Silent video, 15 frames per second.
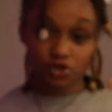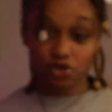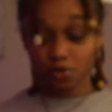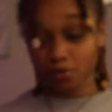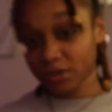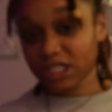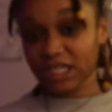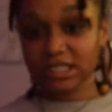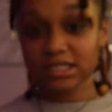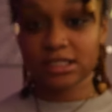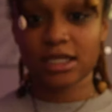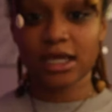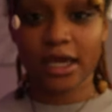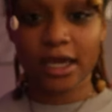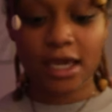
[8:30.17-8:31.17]
super
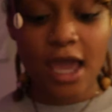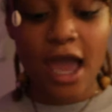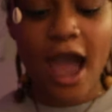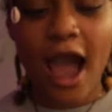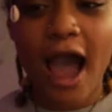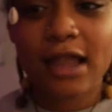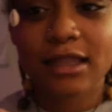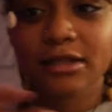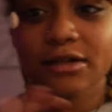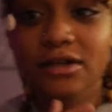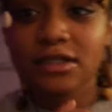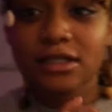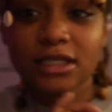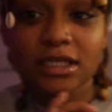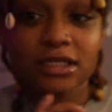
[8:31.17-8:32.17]
lazy day. I
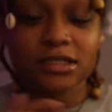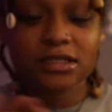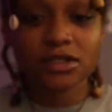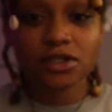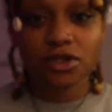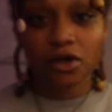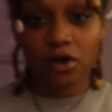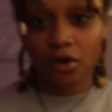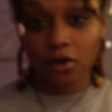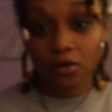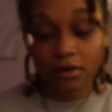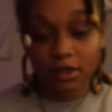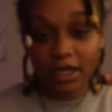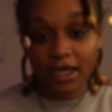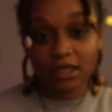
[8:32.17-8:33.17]
literally took the
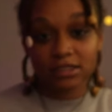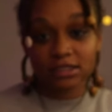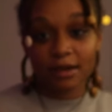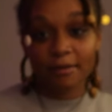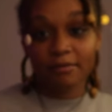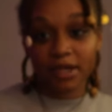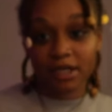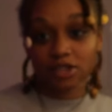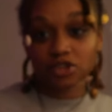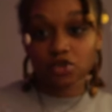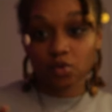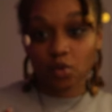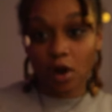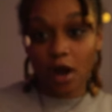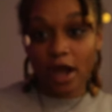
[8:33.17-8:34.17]
whole day to
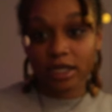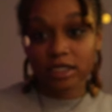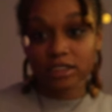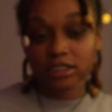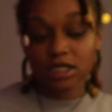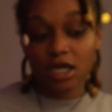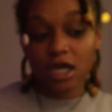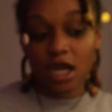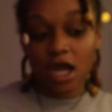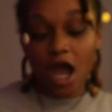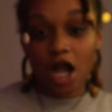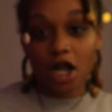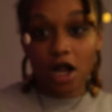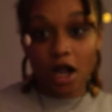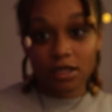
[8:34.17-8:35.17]
binge watch
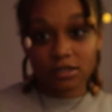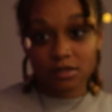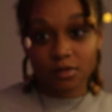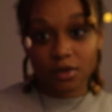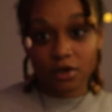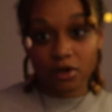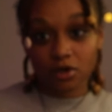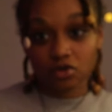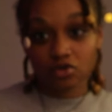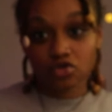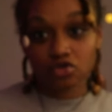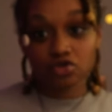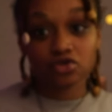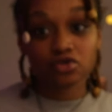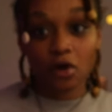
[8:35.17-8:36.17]
Gossip Girl.
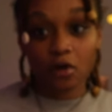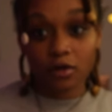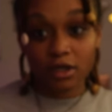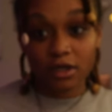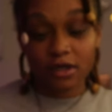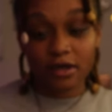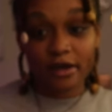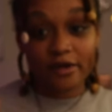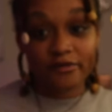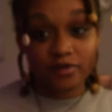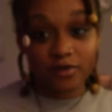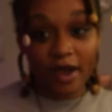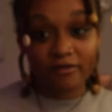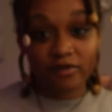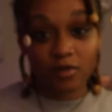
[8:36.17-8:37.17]
So good.
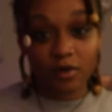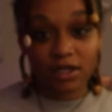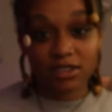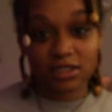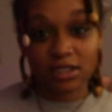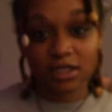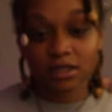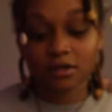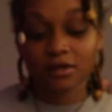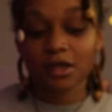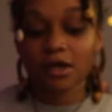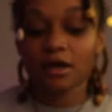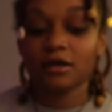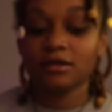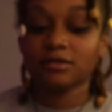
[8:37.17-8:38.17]
If you haven't watched it,
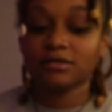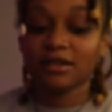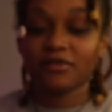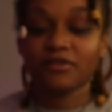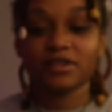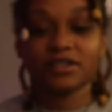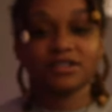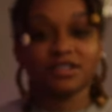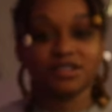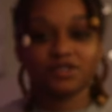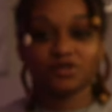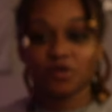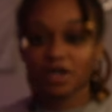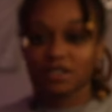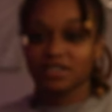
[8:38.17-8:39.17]
definitely
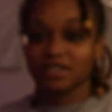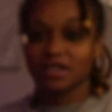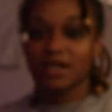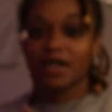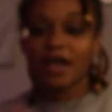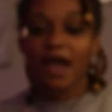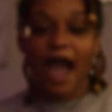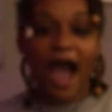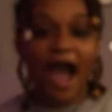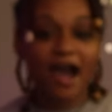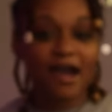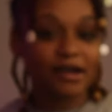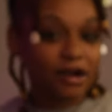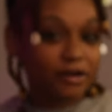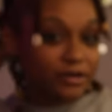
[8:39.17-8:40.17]
need to watch it.
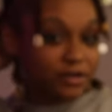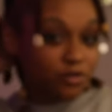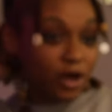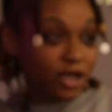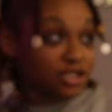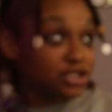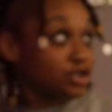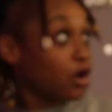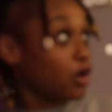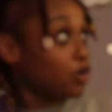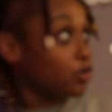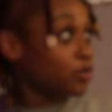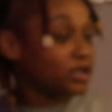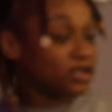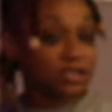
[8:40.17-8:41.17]
I already watched the
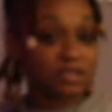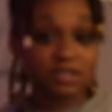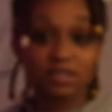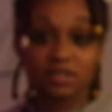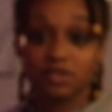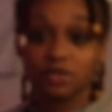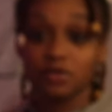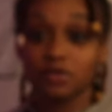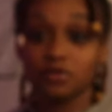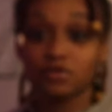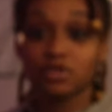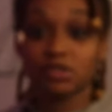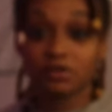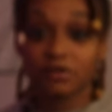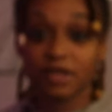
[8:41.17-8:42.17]
old one. This is the new
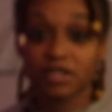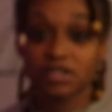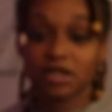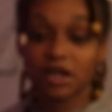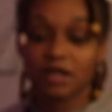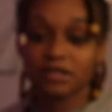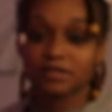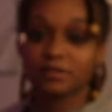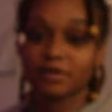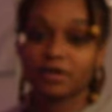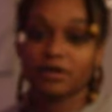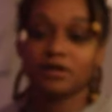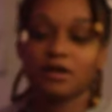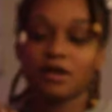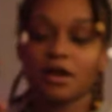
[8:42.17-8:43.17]
generation Gossip
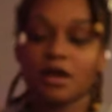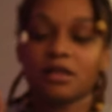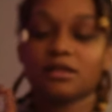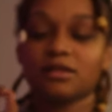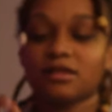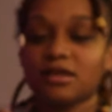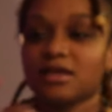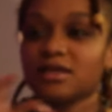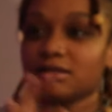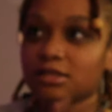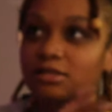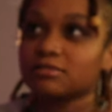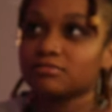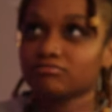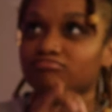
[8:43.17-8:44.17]
Girl.
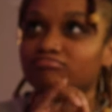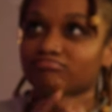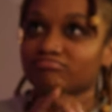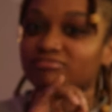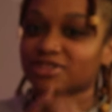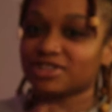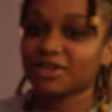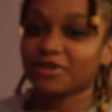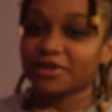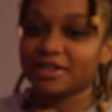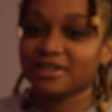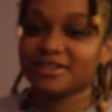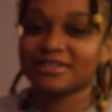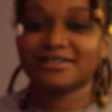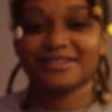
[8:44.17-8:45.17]
This, so good.